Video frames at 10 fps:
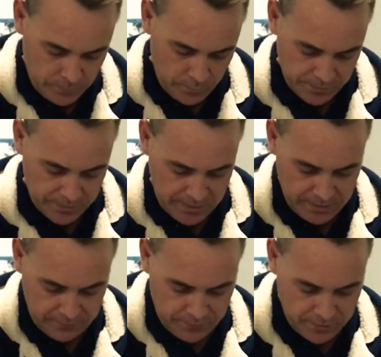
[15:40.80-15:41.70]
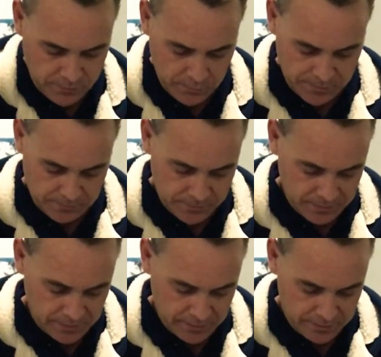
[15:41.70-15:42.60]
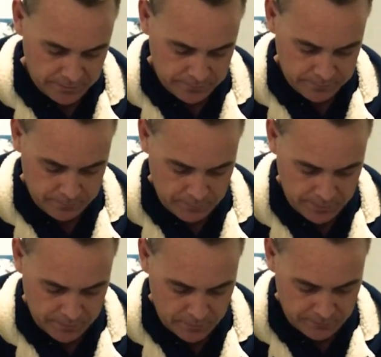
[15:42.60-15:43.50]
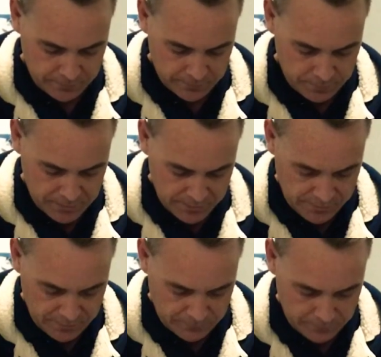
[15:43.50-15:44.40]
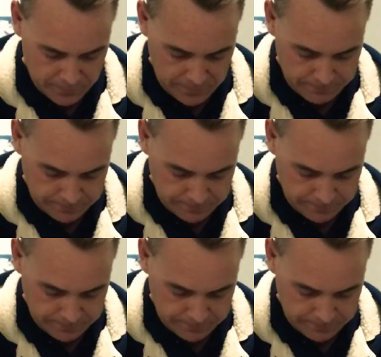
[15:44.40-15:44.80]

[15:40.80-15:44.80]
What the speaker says: Once again, if you can twist them together, it makes life a little bit easier for you.